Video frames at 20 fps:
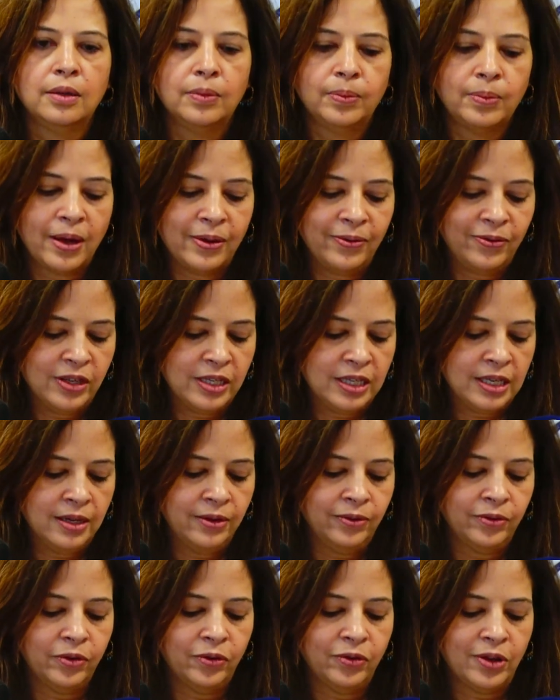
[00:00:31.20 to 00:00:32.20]
My
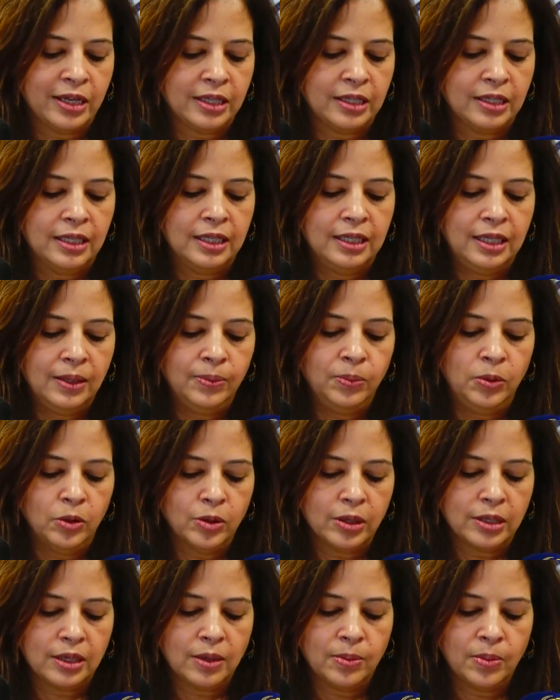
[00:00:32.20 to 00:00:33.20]
visit reflects the deep
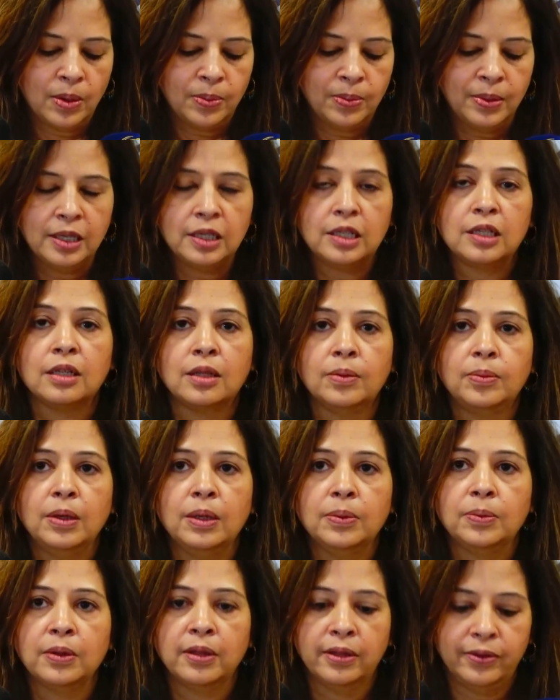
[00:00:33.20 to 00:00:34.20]
U.S. commitment to the
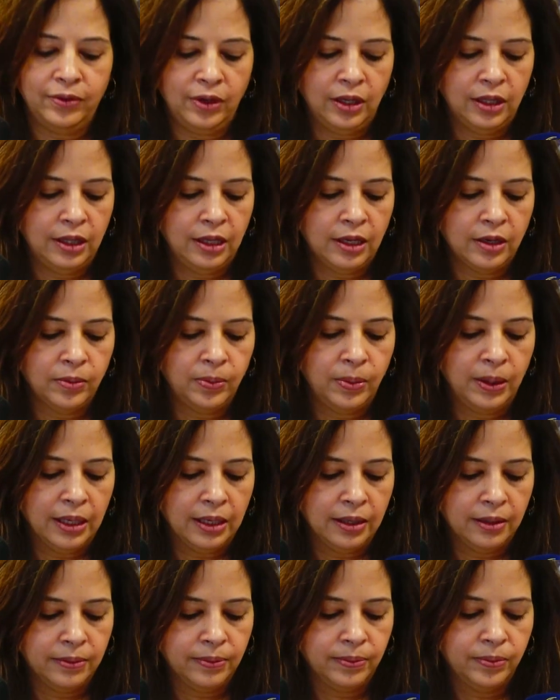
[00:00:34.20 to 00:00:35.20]
people of
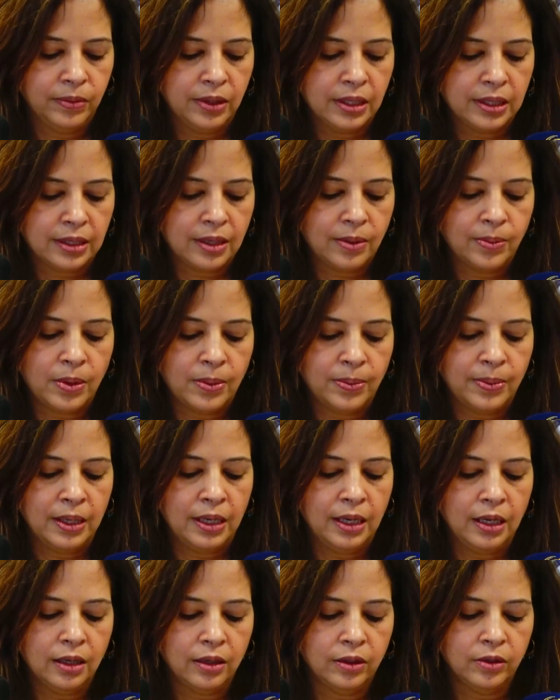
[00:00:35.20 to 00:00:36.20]
Ethiopia. This
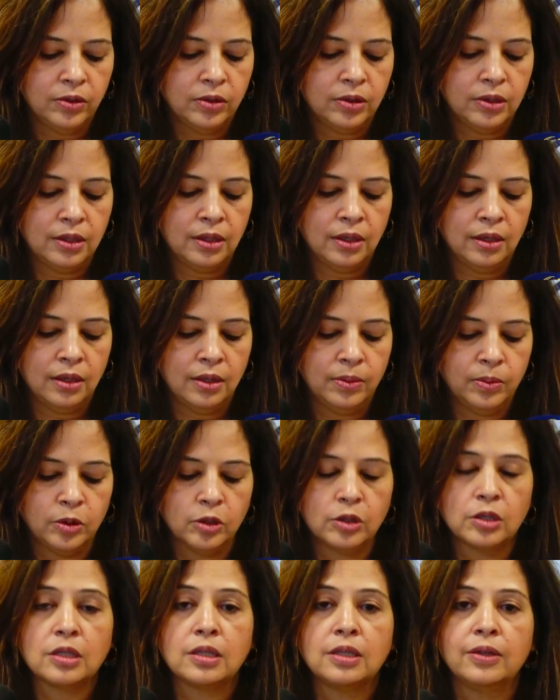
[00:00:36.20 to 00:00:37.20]
commitment includes the
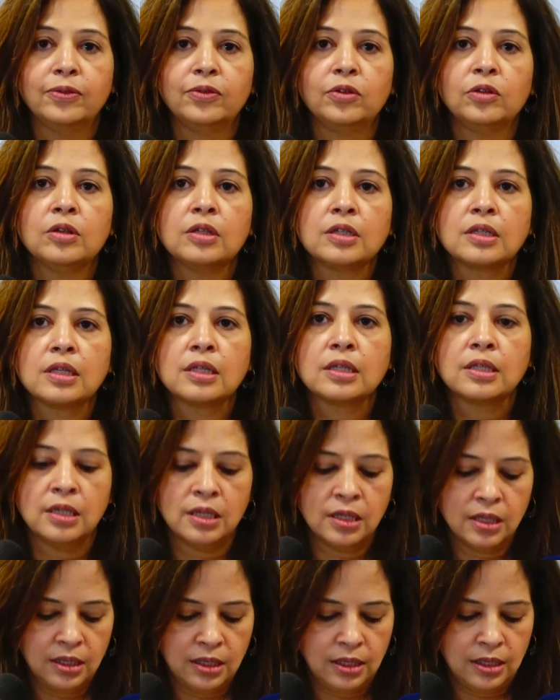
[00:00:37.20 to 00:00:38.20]
emergency food
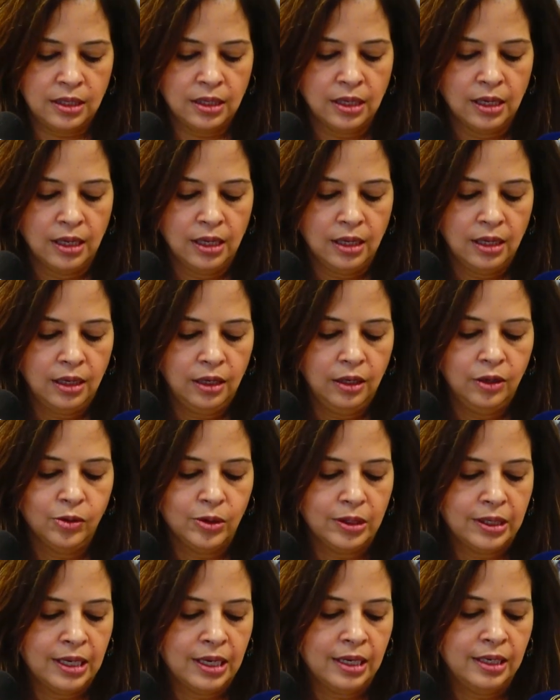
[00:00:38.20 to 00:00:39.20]
assistance
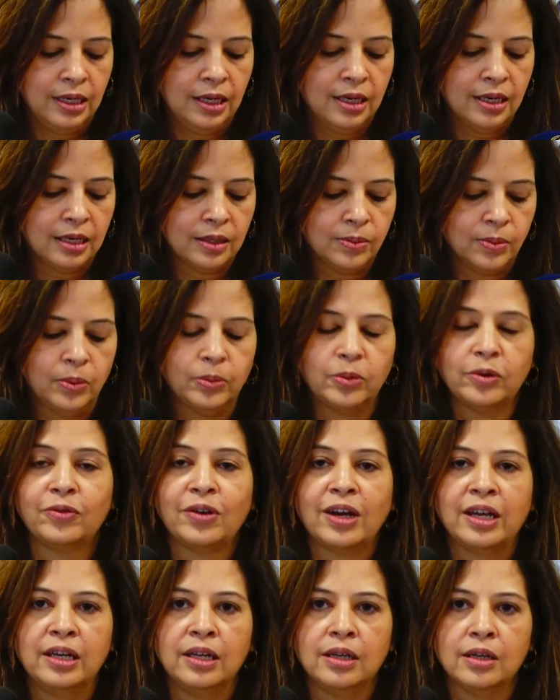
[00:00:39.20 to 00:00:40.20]
USAID has been
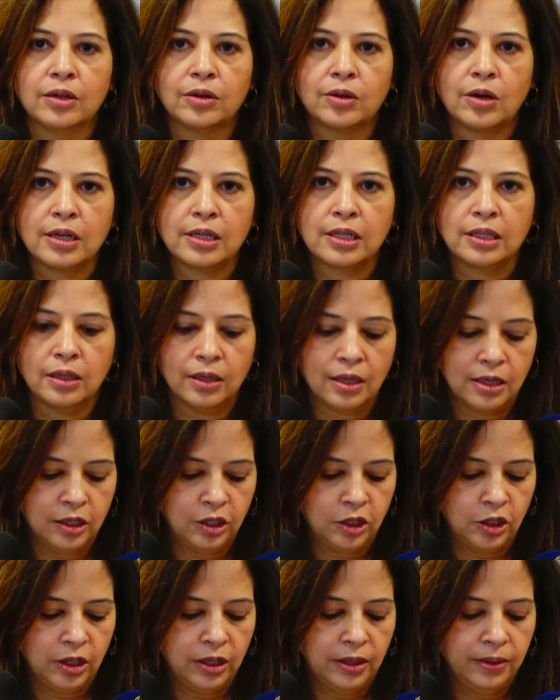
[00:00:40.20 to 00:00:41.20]
providing across the
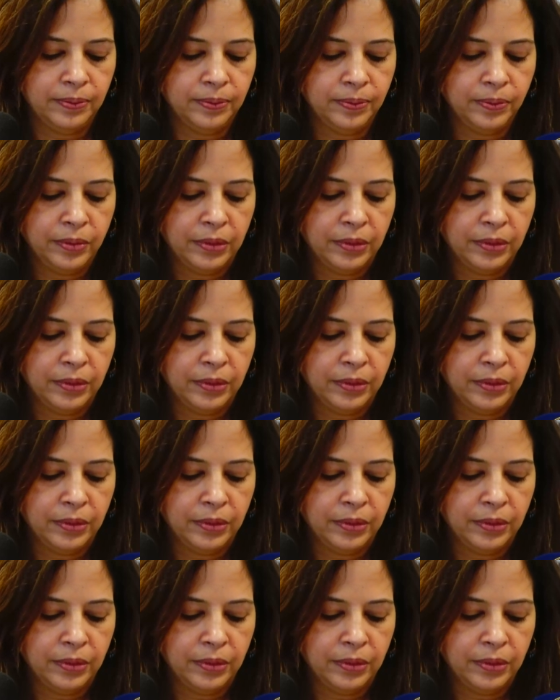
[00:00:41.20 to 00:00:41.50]
country.